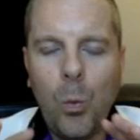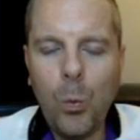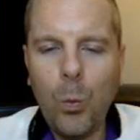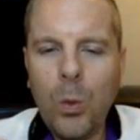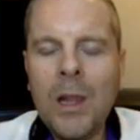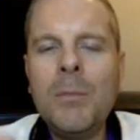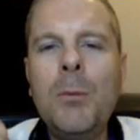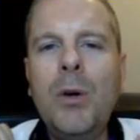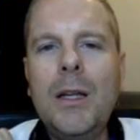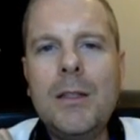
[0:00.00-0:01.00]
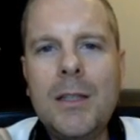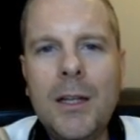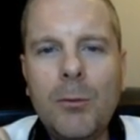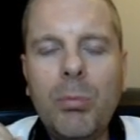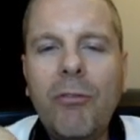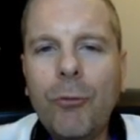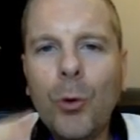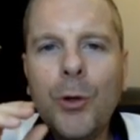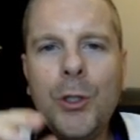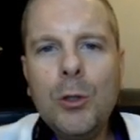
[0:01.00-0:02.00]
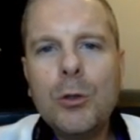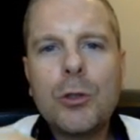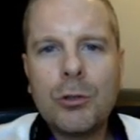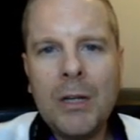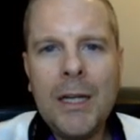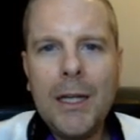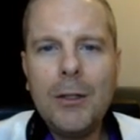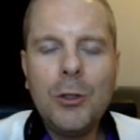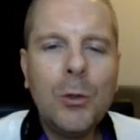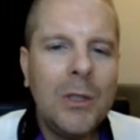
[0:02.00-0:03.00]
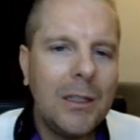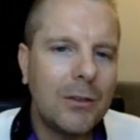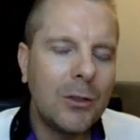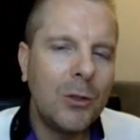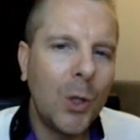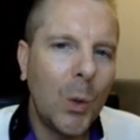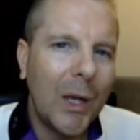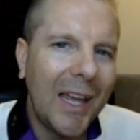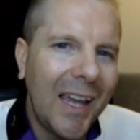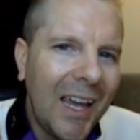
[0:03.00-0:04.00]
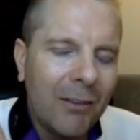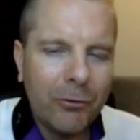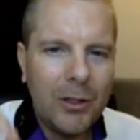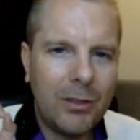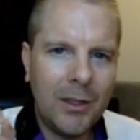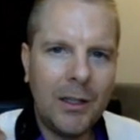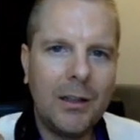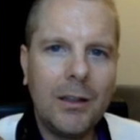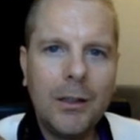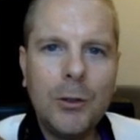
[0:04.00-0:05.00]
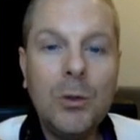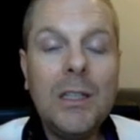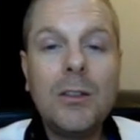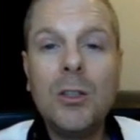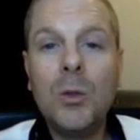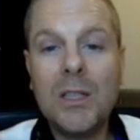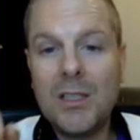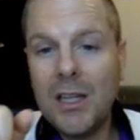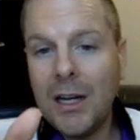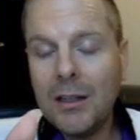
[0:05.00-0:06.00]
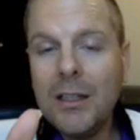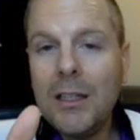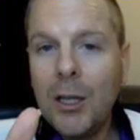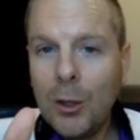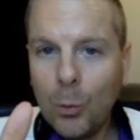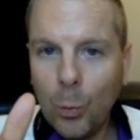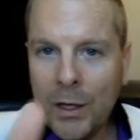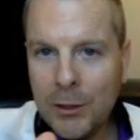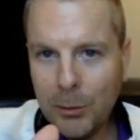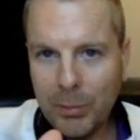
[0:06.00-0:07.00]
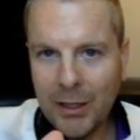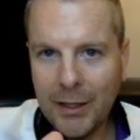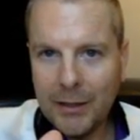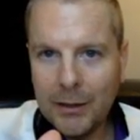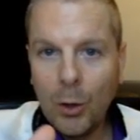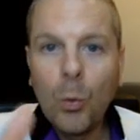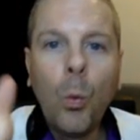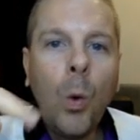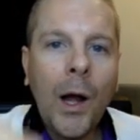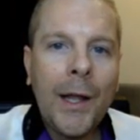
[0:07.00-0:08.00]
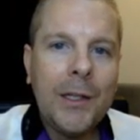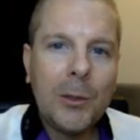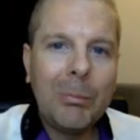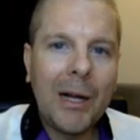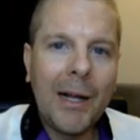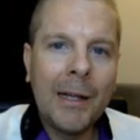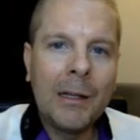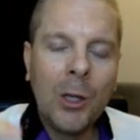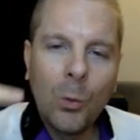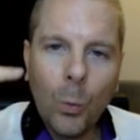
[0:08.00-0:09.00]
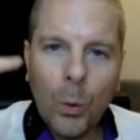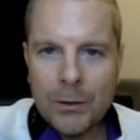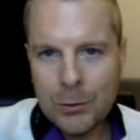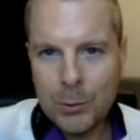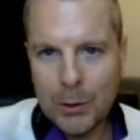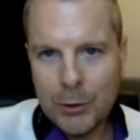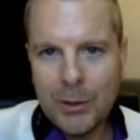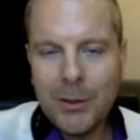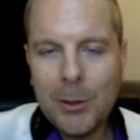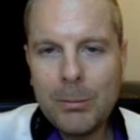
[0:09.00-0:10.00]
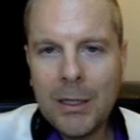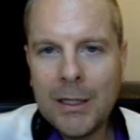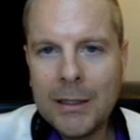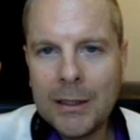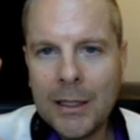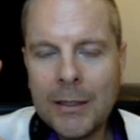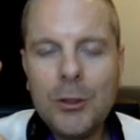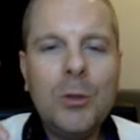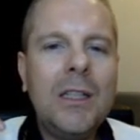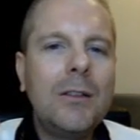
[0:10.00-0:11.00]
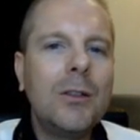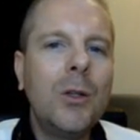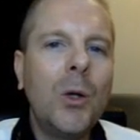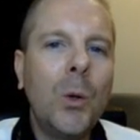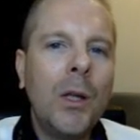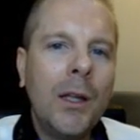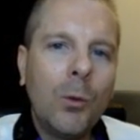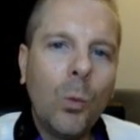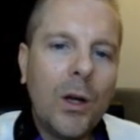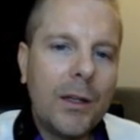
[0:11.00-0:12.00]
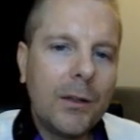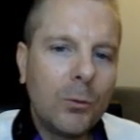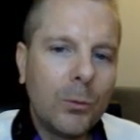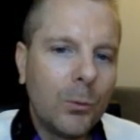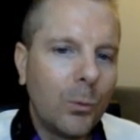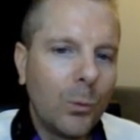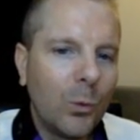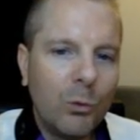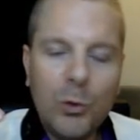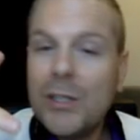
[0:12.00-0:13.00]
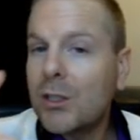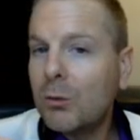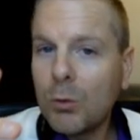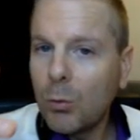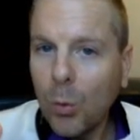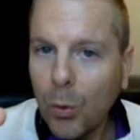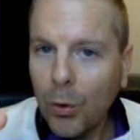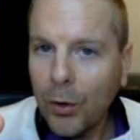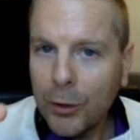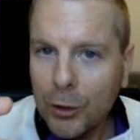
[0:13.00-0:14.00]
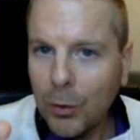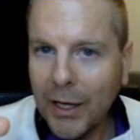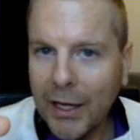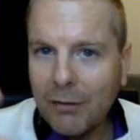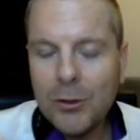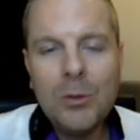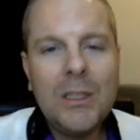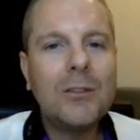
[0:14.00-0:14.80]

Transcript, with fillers: Let me break it down. Before you trade, you need to know everything. You need to know exactly when you're buying, why you're buying, what structure you're buying on. You need to know what risk and reward you have. You need